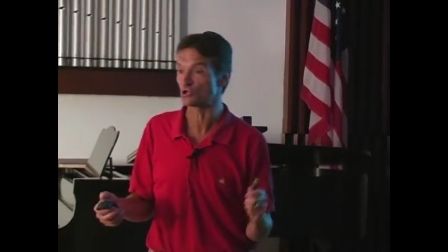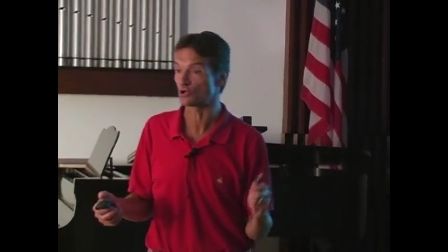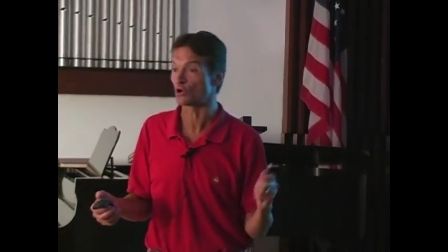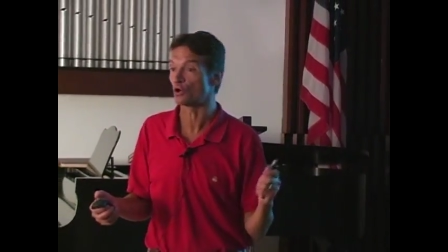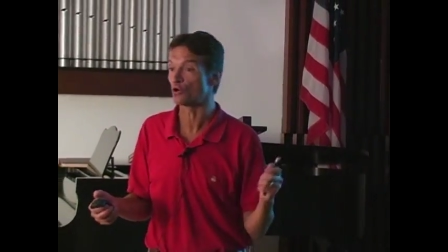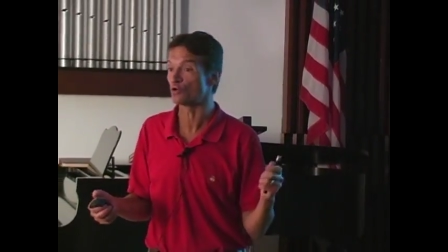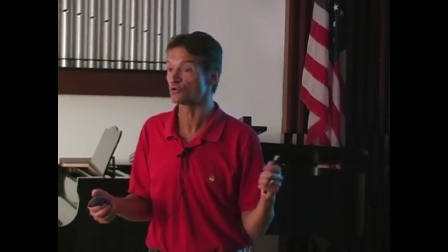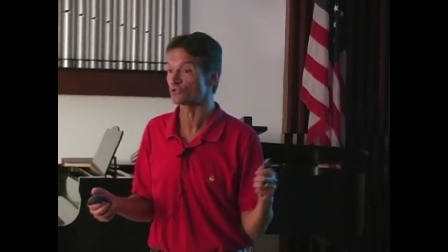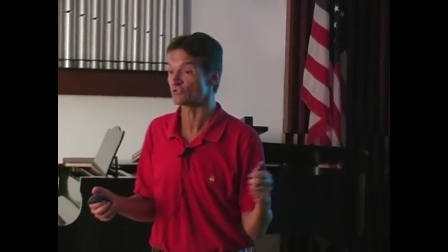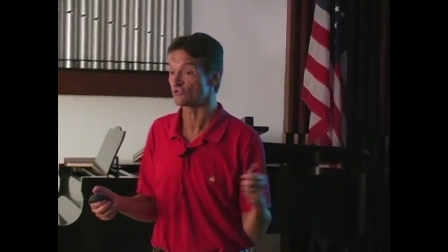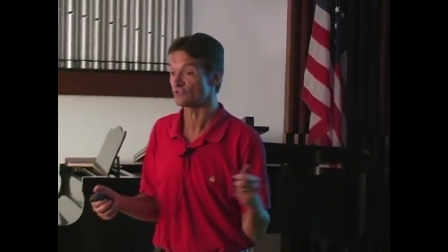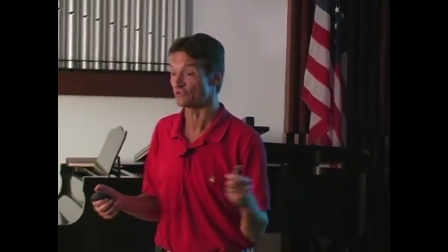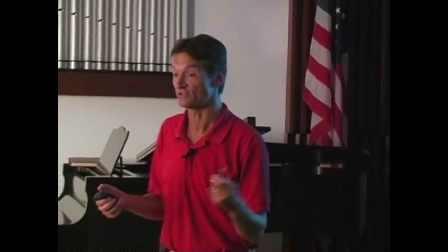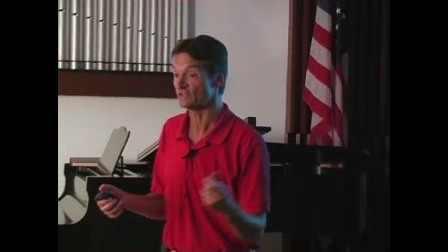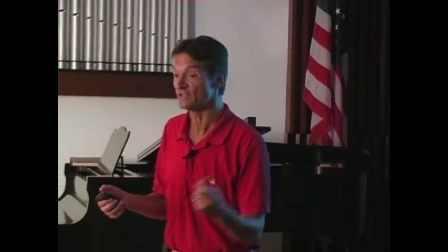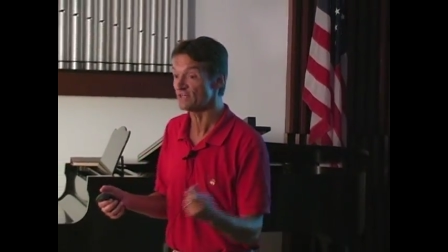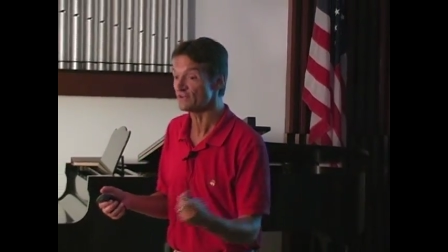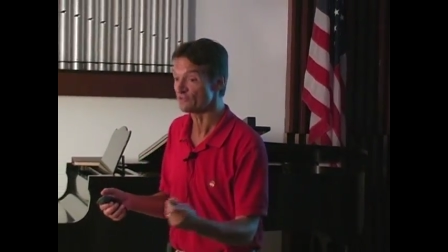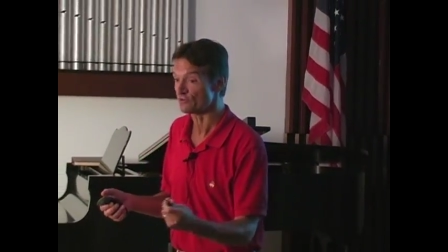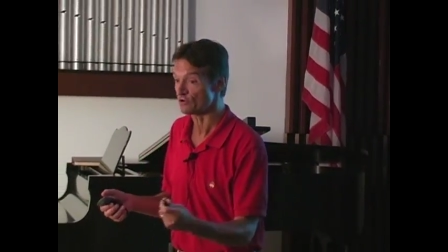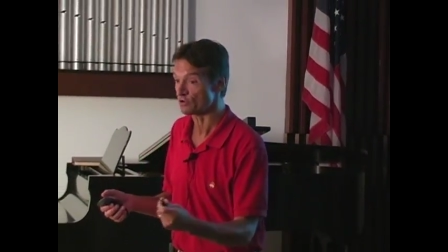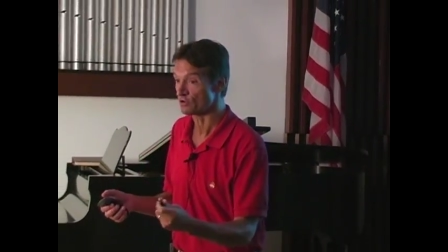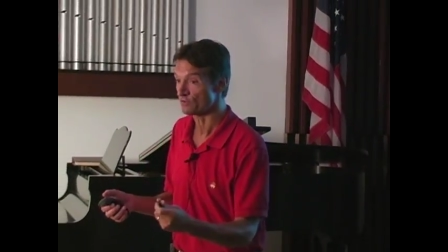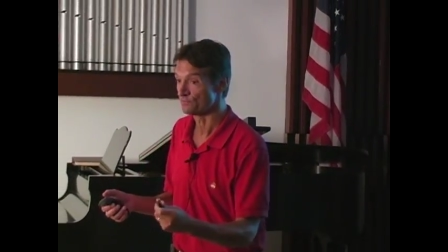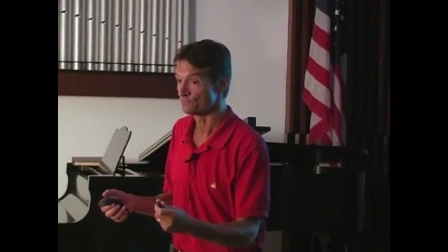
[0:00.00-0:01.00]
It goes to the
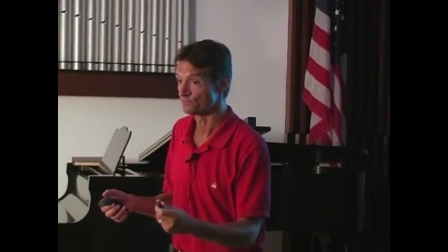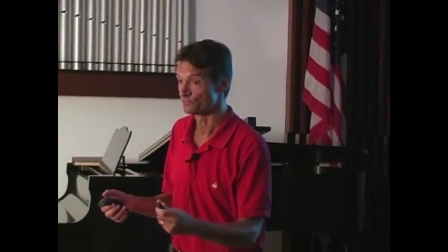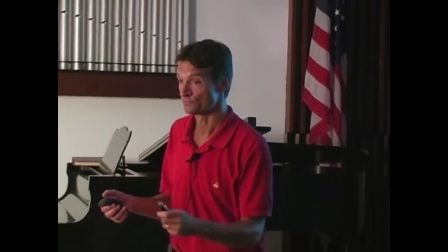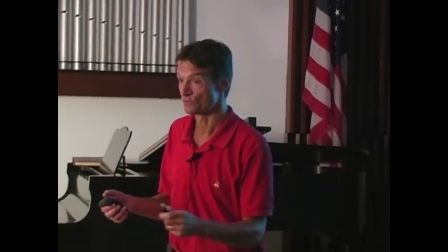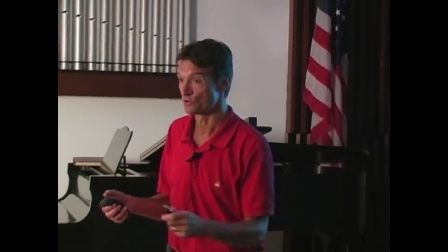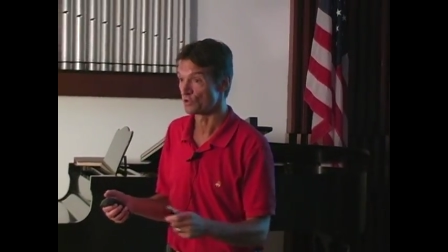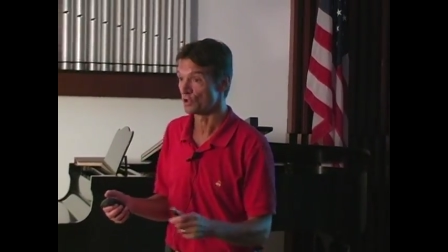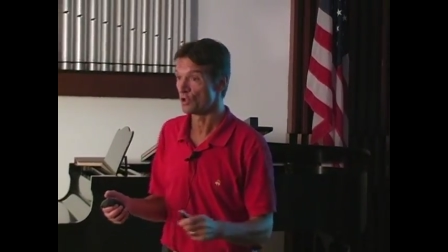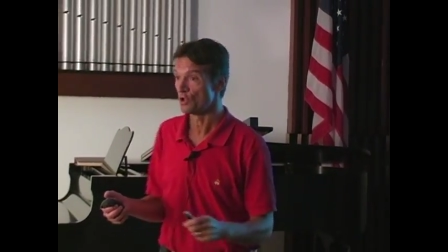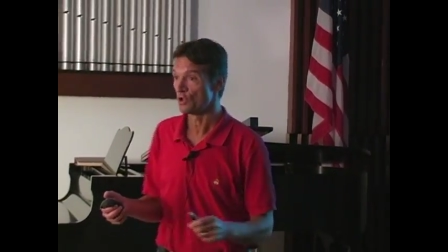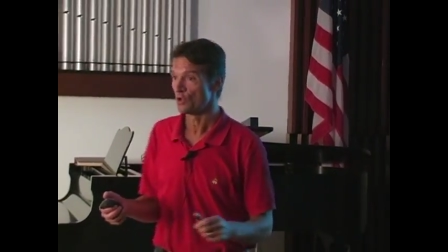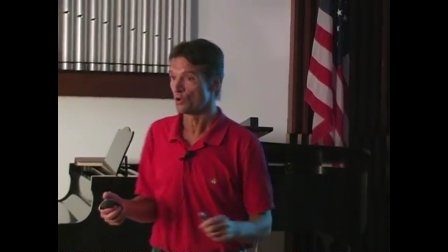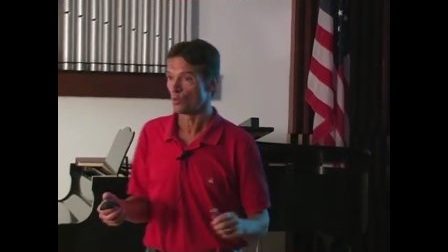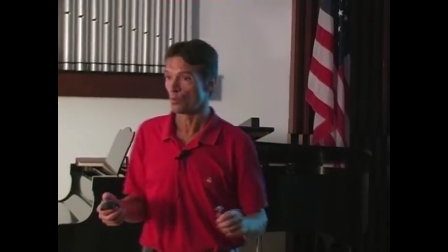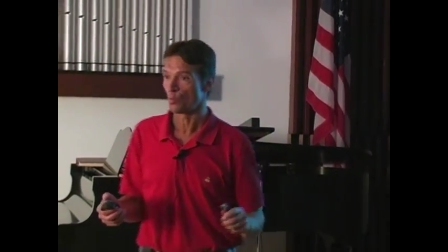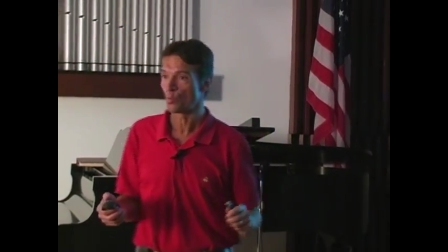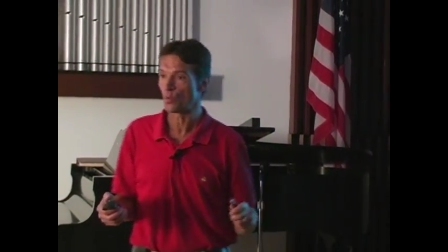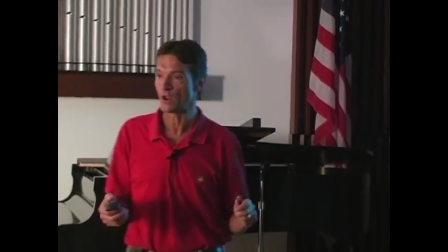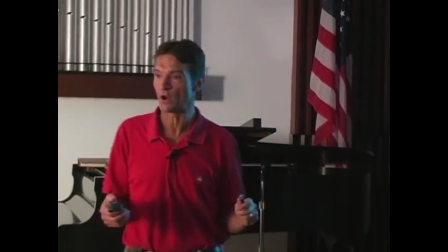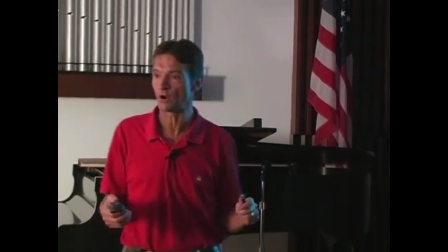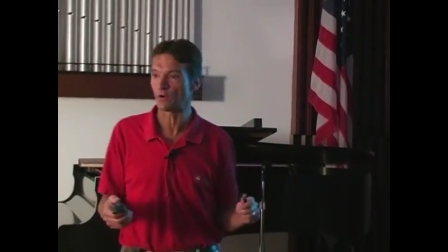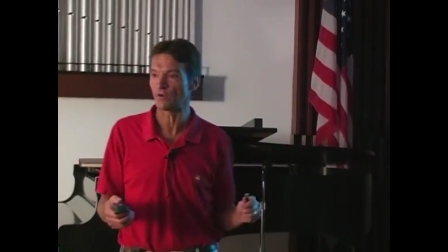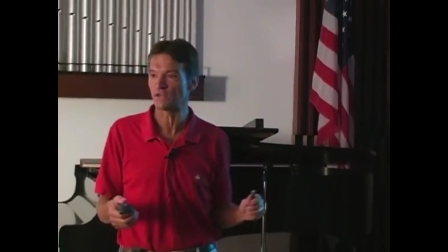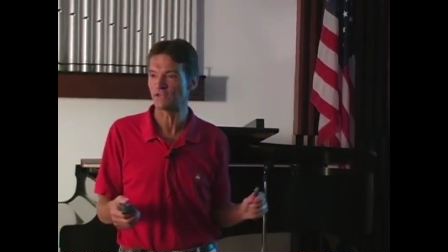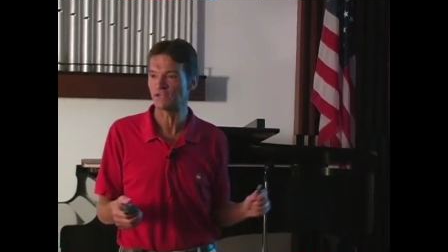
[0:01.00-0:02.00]
liver,
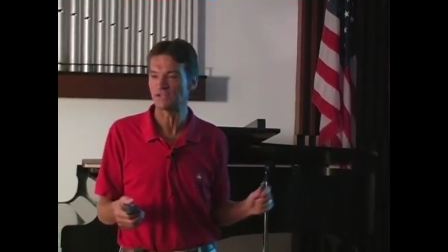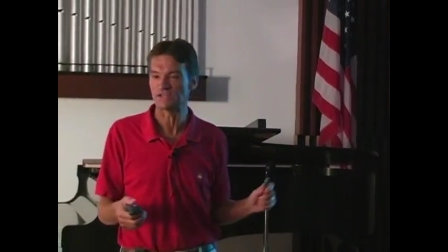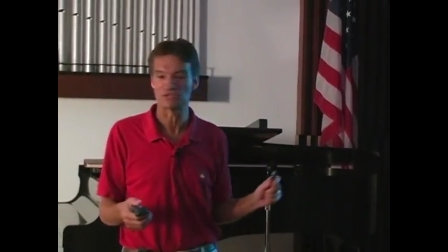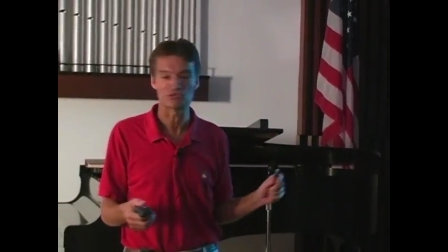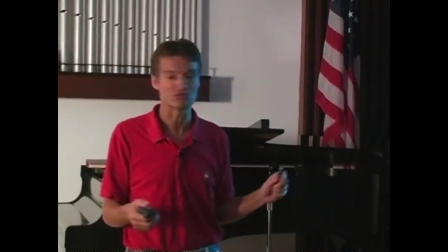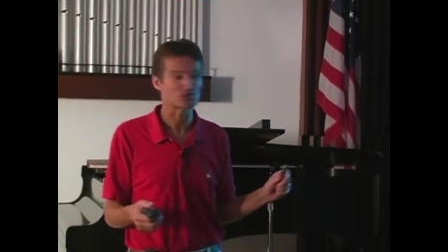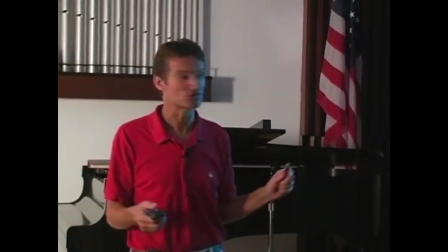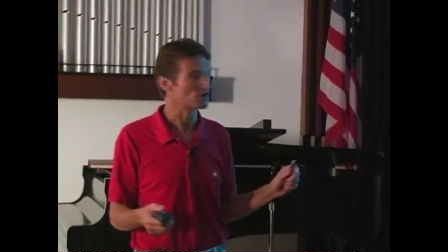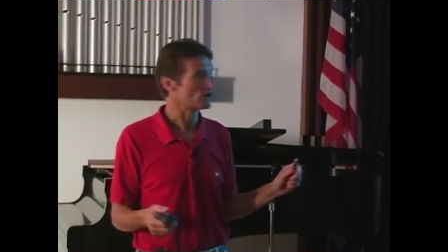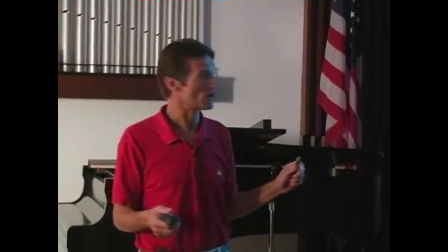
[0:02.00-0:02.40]
where it is